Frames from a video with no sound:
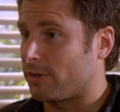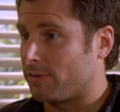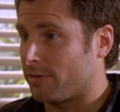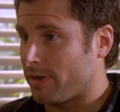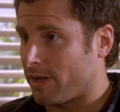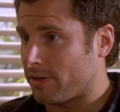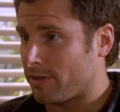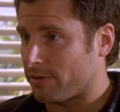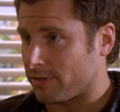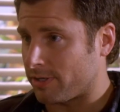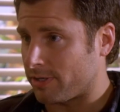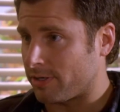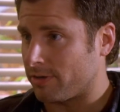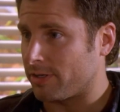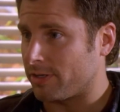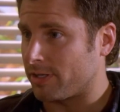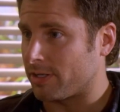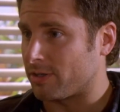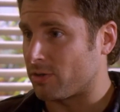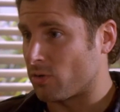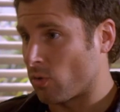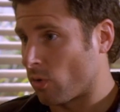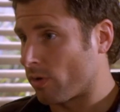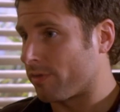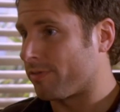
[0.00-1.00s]
of us that you're neither
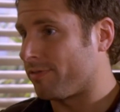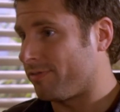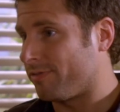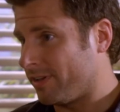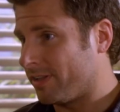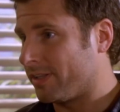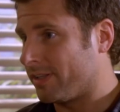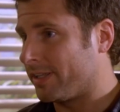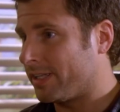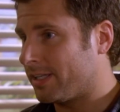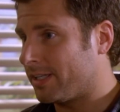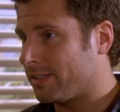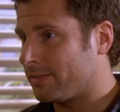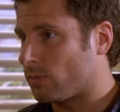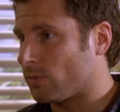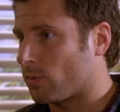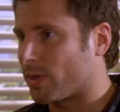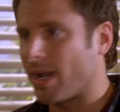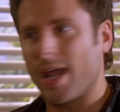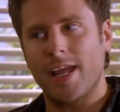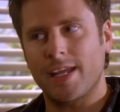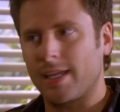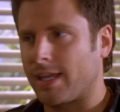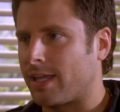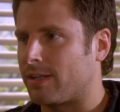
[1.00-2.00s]
hearing it nor feeling
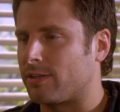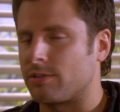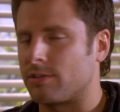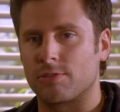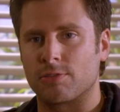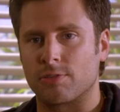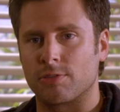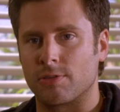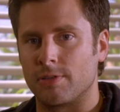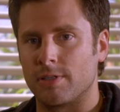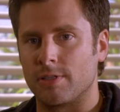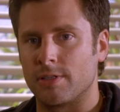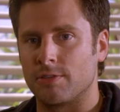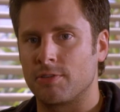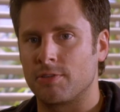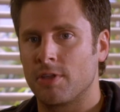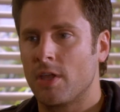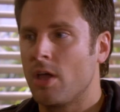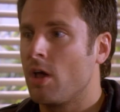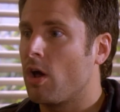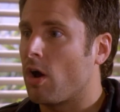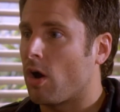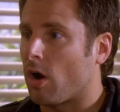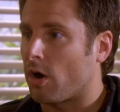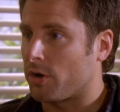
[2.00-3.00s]
it. What I can't discern
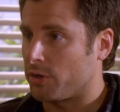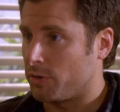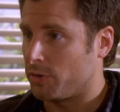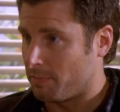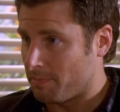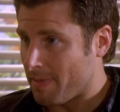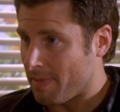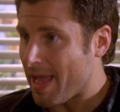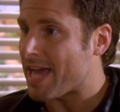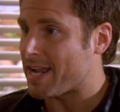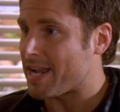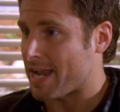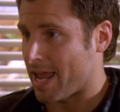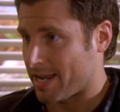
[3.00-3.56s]
is, are you